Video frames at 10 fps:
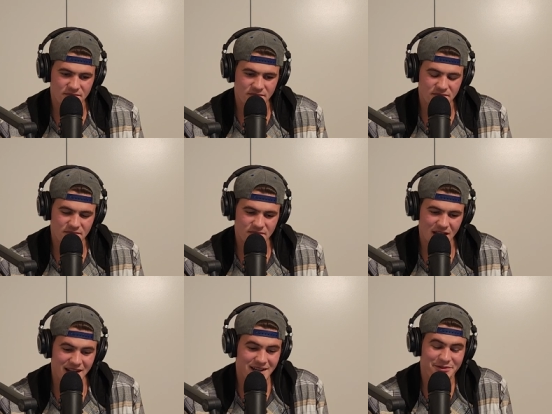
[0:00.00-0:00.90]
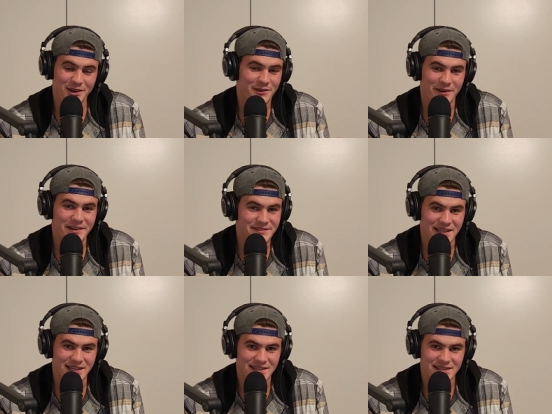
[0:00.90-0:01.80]
and if you're 50
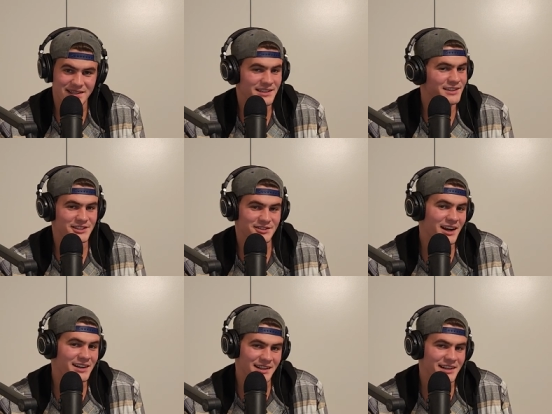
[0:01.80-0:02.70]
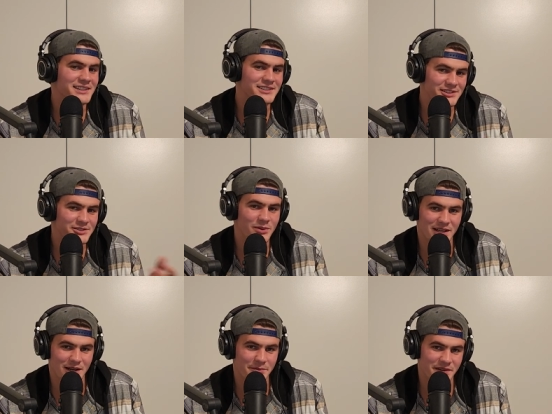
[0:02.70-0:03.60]
and you're just trying to like sweeten up
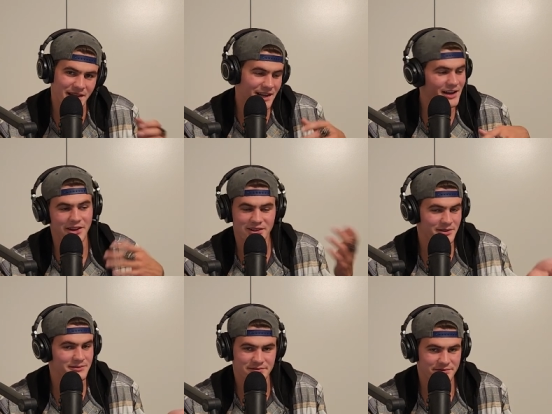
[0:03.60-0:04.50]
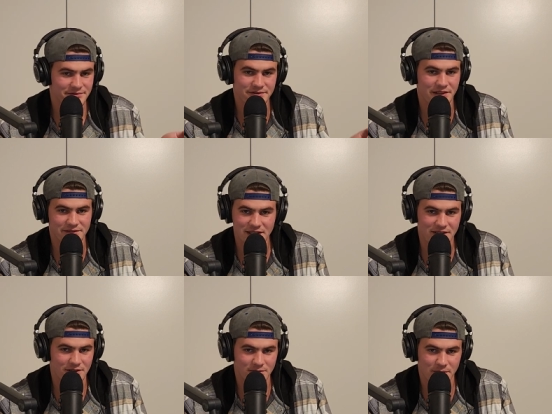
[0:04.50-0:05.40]
to that other 50 year old
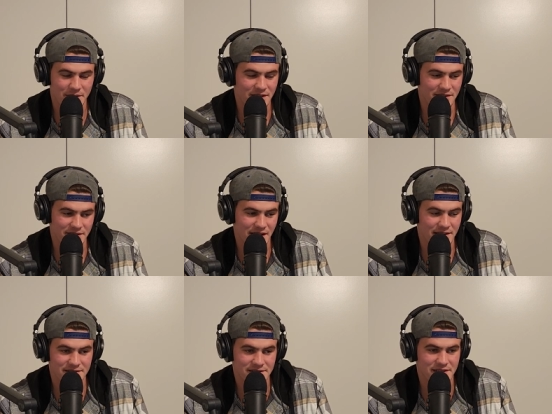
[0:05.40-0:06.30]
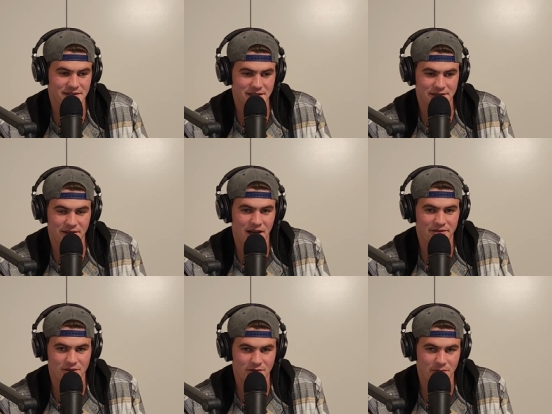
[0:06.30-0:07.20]
woman or that 65 year old
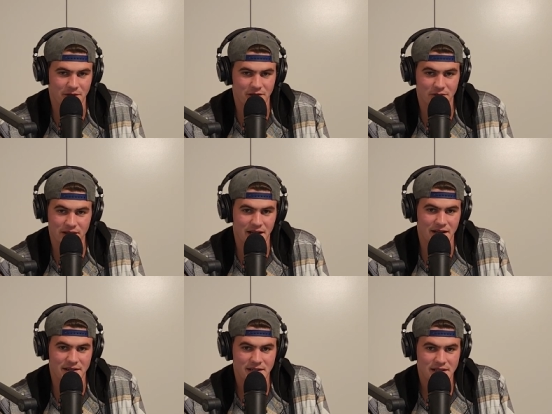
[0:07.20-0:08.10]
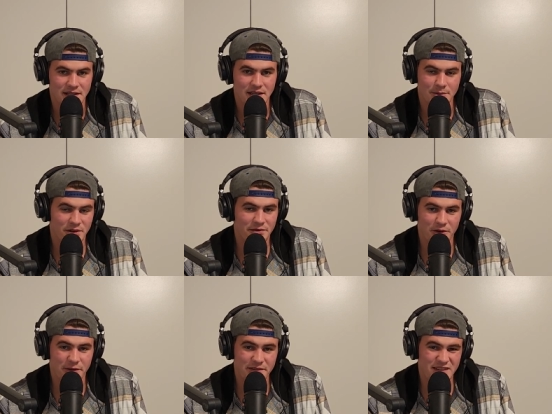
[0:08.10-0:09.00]
woman or that, but if you're
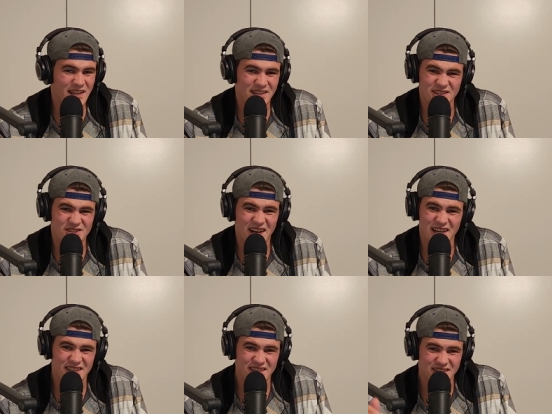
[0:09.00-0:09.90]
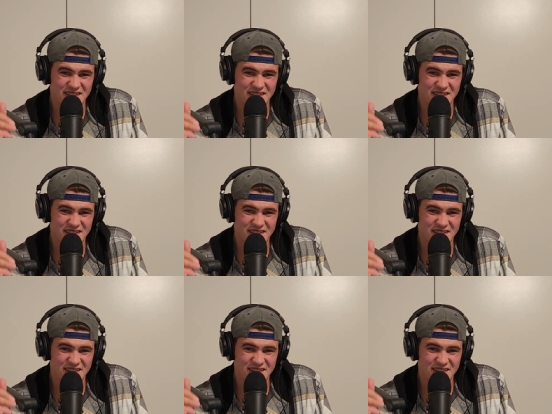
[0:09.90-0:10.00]
50 and you're trying to, you're that